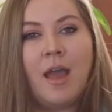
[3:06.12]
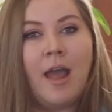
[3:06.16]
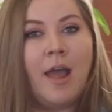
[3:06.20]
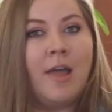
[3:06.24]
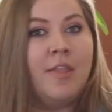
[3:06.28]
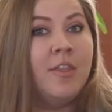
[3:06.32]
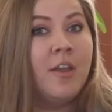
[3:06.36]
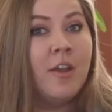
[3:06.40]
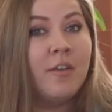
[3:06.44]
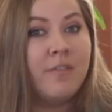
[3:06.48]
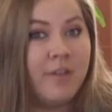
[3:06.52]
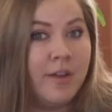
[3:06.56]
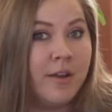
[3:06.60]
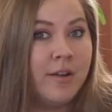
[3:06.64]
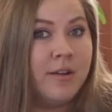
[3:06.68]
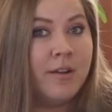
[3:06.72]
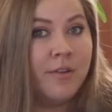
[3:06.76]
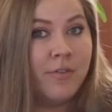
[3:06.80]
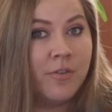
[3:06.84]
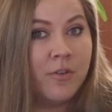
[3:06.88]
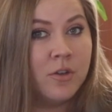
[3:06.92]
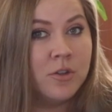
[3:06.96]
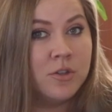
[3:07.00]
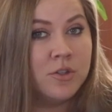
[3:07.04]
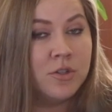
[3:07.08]
and they're very
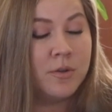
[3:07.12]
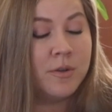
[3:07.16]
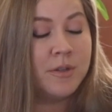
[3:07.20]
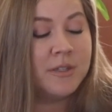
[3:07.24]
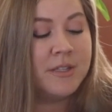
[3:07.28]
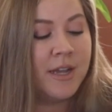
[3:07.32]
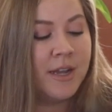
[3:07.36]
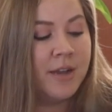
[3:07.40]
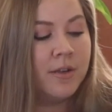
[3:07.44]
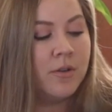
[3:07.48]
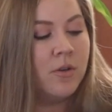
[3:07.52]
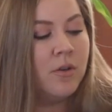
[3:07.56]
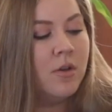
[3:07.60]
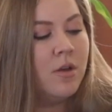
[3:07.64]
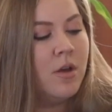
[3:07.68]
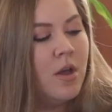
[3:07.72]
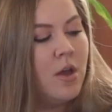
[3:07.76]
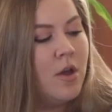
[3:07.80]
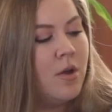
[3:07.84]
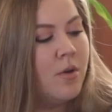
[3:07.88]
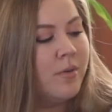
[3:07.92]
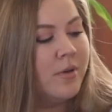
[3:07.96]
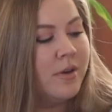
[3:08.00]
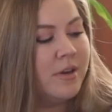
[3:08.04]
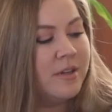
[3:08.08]
difficult to recycle,
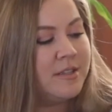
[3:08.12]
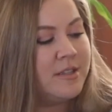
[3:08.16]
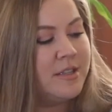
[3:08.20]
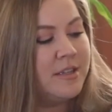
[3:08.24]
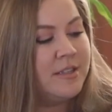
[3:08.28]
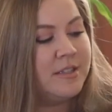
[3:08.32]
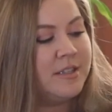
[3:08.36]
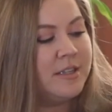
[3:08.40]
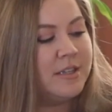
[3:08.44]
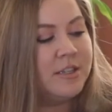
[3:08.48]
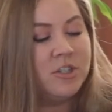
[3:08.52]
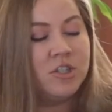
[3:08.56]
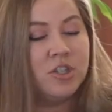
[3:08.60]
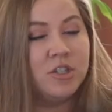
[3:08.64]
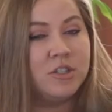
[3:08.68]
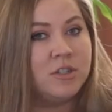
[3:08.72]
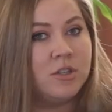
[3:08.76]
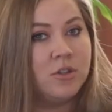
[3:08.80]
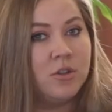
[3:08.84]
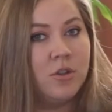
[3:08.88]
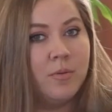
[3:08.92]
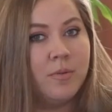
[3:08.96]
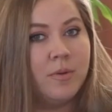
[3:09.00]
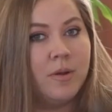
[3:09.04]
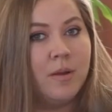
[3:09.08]
whereas this is just
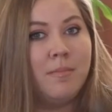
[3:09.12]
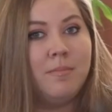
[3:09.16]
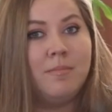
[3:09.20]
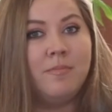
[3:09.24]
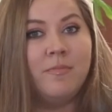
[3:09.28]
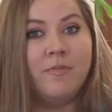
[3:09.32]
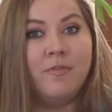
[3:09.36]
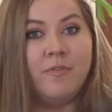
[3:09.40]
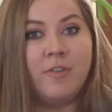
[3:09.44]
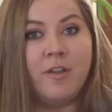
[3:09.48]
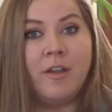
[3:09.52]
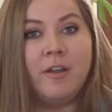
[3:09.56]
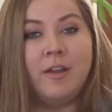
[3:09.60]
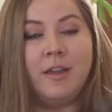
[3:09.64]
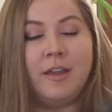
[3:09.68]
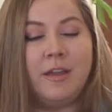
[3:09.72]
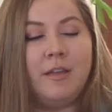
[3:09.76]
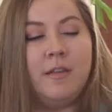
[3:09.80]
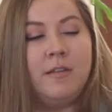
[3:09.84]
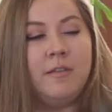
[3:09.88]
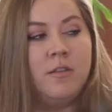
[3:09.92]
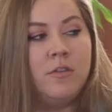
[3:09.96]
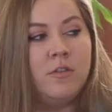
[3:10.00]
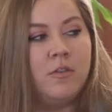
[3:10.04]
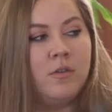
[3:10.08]
aluminum, very
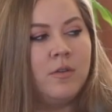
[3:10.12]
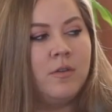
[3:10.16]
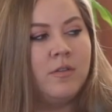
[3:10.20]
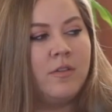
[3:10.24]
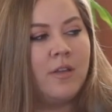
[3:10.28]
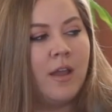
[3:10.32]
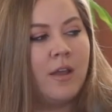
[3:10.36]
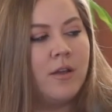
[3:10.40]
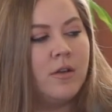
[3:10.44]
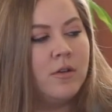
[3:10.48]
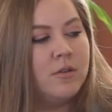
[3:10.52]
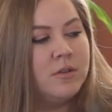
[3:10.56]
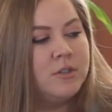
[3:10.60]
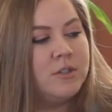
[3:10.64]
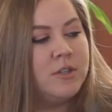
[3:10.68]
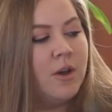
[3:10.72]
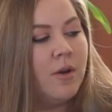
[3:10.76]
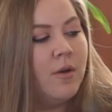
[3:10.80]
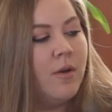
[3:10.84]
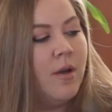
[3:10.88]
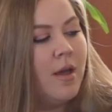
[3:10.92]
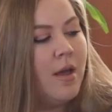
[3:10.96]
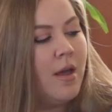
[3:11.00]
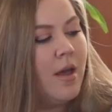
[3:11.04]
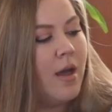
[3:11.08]
easy to recycle.
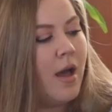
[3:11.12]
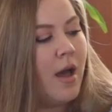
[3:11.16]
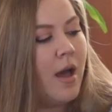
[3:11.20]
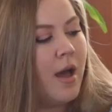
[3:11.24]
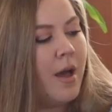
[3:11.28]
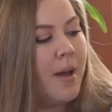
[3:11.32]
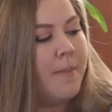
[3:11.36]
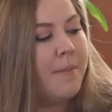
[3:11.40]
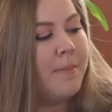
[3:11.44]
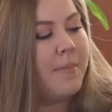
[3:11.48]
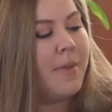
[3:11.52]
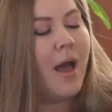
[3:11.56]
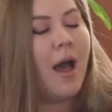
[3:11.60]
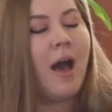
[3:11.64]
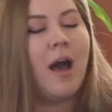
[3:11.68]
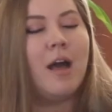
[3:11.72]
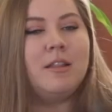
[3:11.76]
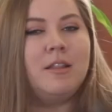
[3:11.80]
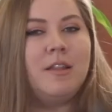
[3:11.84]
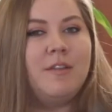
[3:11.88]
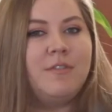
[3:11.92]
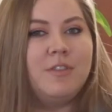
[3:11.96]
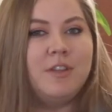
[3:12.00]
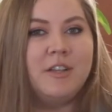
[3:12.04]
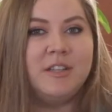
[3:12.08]
So um,
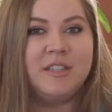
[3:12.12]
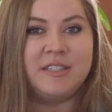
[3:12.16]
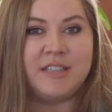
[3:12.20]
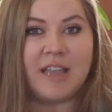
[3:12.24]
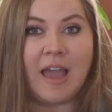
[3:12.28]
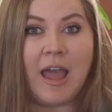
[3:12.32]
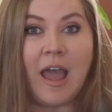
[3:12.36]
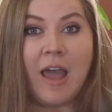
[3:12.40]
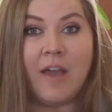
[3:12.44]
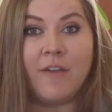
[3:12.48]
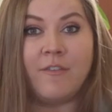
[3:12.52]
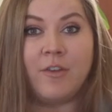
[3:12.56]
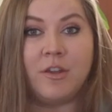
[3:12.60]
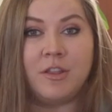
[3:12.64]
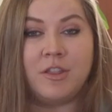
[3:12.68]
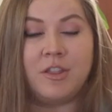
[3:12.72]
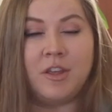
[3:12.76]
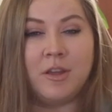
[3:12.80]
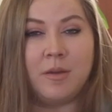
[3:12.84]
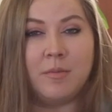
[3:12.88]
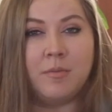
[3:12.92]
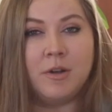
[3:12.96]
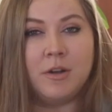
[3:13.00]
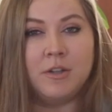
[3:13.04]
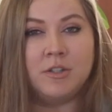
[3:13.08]
I'll leave links to
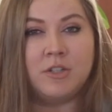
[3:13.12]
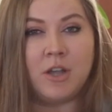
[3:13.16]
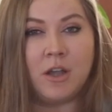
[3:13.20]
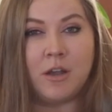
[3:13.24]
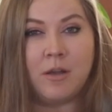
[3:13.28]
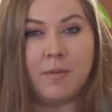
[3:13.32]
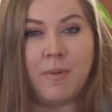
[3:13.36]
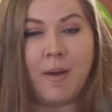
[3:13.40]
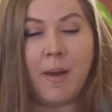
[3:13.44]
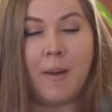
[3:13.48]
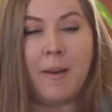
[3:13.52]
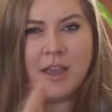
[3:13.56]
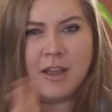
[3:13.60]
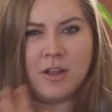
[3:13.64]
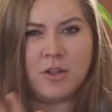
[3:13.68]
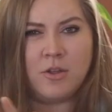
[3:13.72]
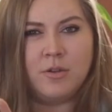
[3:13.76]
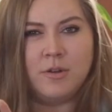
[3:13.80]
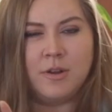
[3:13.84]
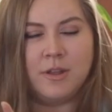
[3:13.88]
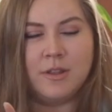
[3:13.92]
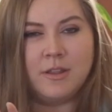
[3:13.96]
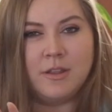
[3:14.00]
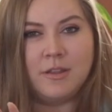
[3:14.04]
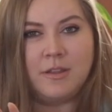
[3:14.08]
everything I'm going to talk about,
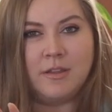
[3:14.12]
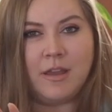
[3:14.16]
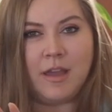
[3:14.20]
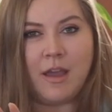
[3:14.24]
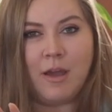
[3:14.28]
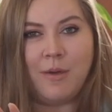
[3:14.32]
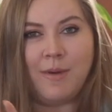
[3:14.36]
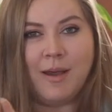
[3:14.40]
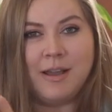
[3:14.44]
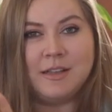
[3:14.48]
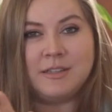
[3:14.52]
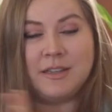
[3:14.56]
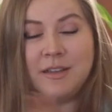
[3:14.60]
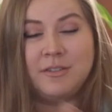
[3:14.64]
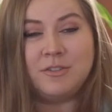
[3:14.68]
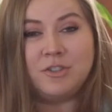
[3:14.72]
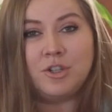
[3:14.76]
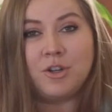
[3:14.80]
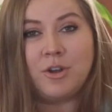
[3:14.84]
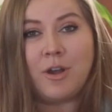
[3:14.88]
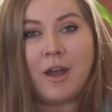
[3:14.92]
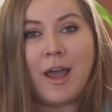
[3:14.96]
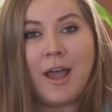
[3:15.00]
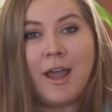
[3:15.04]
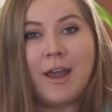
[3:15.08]
including the D I Ys I've
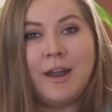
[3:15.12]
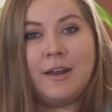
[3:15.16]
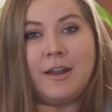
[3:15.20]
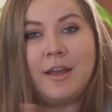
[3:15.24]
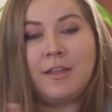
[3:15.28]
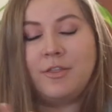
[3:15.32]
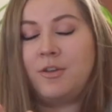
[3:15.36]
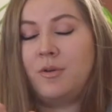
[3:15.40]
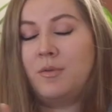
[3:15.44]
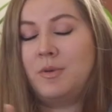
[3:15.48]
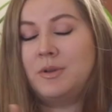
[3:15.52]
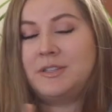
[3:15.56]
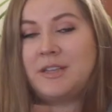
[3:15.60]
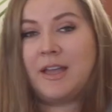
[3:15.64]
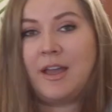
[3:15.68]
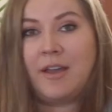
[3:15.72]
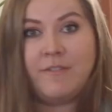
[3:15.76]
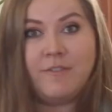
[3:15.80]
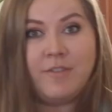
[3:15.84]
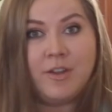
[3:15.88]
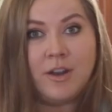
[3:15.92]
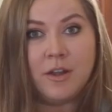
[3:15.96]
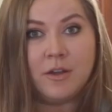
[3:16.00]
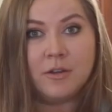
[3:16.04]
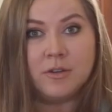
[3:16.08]
tried, the ones I
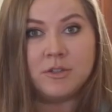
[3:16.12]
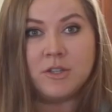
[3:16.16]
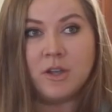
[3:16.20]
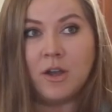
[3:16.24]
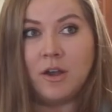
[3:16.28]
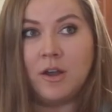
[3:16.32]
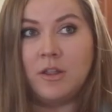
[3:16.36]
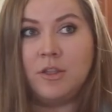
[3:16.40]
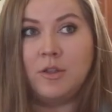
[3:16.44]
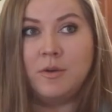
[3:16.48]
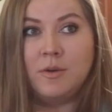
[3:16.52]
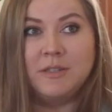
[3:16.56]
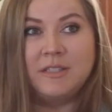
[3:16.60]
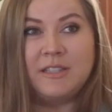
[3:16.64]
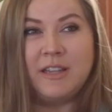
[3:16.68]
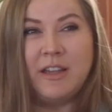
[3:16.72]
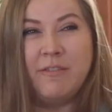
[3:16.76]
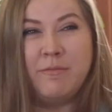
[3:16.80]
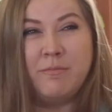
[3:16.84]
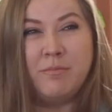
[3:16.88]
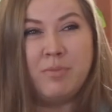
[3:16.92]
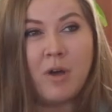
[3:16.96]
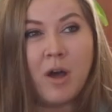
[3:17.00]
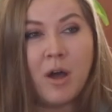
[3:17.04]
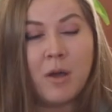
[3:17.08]
have videos on, the ones I
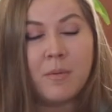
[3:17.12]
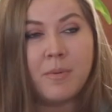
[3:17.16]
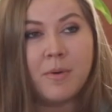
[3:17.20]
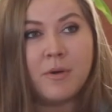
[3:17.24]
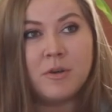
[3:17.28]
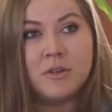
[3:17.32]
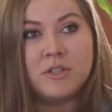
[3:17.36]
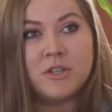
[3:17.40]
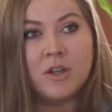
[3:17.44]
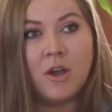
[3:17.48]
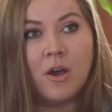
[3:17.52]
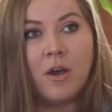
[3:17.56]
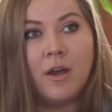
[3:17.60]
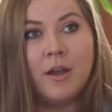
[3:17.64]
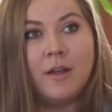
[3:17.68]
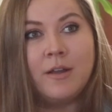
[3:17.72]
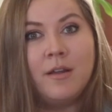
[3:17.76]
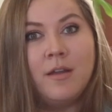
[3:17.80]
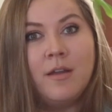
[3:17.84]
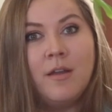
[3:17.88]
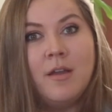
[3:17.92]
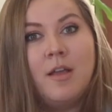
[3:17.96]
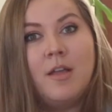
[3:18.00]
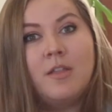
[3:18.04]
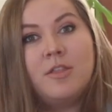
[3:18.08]
have blog posts
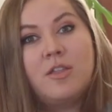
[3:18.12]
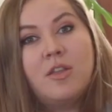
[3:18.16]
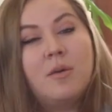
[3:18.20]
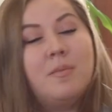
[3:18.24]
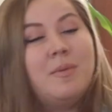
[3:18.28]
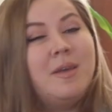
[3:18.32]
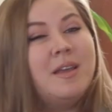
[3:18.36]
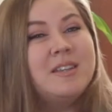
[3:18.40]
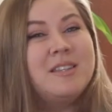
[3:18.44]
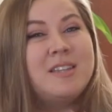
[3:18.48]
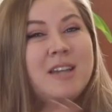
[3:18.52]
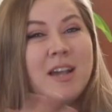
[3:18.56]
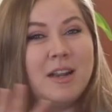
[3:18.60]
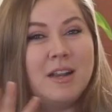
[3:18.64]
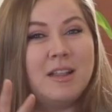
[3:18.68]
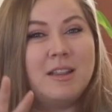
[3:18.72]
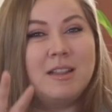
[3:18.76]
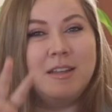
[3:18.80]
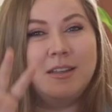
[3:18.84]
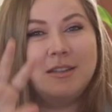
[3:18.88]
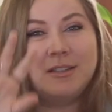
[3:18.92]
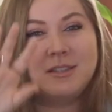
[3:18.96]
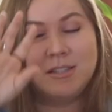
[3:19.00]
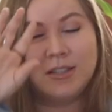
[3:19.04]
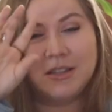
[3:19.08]
on. There'll be a ton of
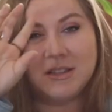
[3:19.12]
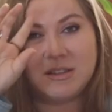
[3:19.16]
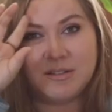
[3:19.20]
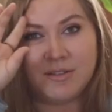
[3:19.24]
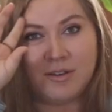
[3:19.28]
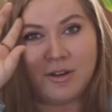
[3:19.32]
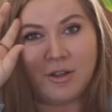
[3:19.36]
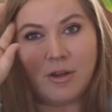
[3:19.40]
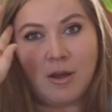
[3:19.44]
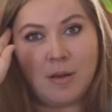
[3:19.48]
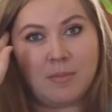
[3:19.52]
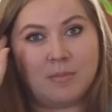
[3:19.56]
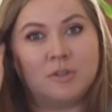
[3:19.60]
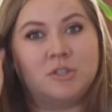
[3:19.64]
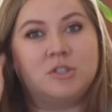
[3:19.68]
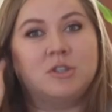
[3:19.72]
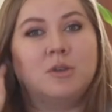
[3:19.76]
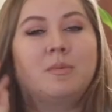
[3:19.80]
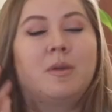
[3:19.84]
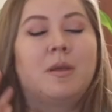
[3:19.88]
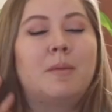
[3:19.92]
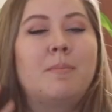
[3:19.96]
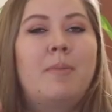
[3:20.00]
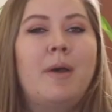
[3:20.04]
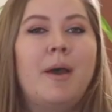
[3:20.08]
links in this video, I'm
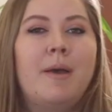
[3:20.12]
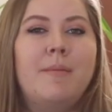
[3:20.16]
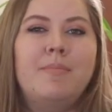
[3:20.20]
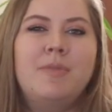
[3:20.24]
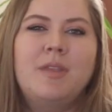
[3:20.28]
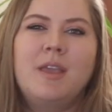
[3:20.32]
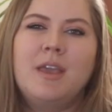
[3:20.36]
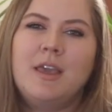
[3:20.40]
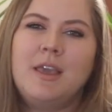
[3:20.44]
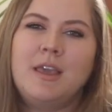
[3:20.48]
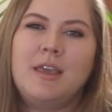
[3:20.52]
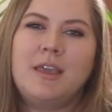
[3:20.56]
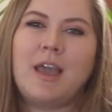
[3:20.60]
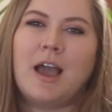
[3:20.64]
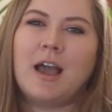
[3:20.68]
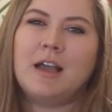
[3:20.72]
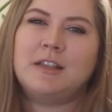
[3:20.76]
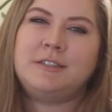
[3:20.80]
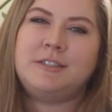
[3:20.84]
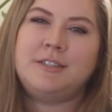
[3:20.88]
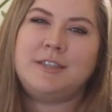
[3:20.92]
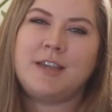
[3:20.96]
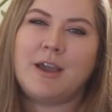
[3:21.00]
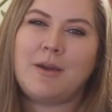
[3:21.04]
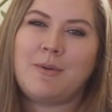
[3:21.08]
assuming. But
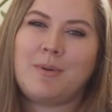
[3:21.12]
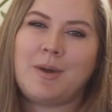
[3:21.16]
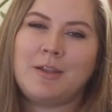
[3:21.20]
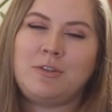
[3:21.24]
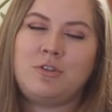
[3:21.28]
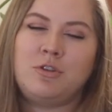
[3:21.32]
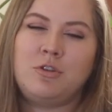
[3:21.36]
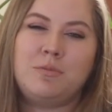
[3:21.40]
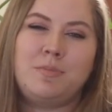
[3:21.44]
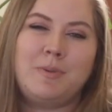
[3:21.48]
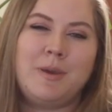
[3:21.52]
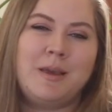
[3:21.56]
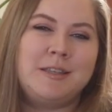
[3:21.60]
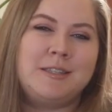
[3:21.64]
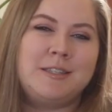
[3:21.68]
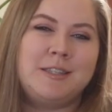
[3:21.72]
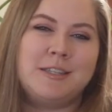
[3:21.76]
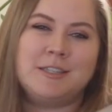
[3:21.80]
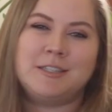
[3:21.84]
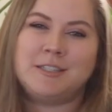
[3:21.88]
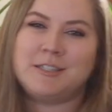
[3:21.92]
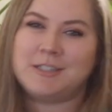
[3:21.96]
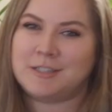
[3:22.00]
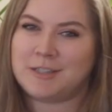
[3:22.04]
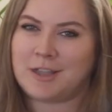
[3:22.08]
yeah, D I Y toothpaste
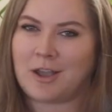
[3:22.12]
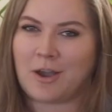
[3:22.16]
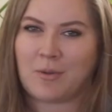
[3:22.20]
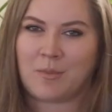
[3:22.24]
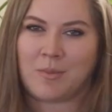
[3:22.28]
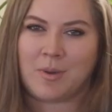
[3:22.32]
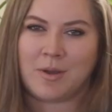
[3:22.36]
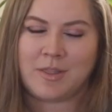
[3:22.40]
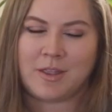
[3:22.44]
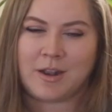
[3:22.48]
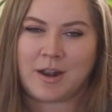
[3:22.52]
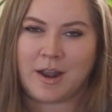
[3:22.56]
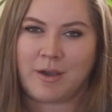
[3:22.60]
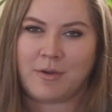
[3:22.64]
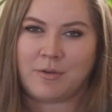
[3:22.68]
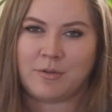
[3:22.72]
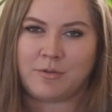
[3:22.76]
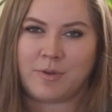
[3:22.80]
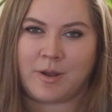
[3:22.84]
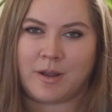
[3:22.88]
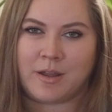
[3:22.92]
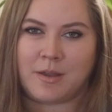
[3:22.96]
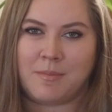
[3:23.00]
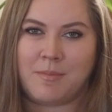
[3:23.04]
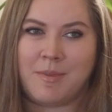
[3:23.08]
is not one that I
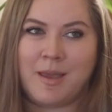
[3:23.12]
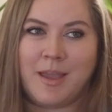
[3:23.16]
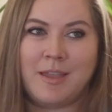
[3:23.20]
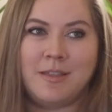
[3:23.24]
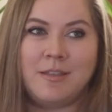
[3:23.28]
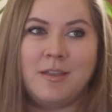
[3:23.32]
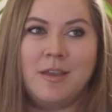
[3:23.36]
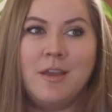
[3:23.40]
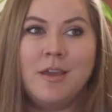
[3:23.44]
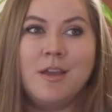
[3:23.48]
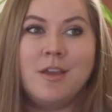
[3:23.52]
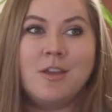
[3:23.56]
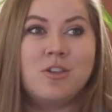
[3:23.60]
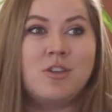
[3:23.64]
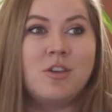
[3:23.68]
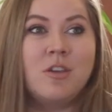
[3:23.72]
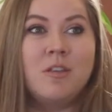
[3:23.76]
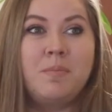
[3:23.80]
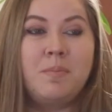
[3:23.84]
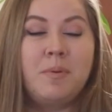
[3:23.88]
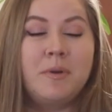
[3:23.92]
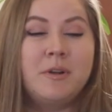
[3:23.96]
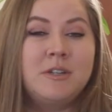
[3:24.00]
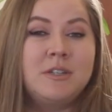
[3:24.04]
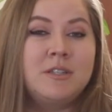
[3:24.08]
would recommend,
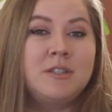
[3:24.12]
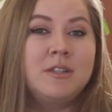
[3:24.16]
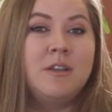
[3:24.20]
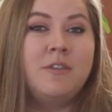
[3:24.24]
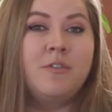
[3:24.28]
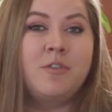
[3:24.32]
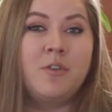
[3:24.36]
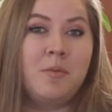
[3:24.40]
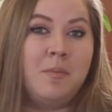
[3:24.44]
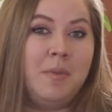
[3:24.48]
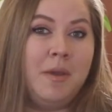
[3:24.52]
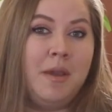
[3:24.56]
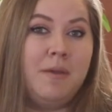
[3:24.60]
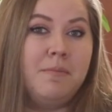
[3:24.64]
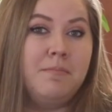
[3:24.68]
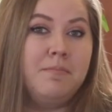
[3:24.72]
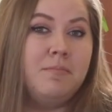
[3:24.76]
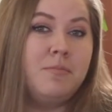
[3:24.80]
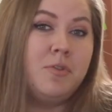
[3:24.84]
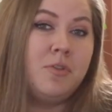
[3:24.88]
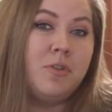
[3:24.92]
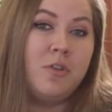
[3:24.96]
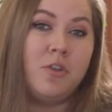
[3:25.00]
just personally for me.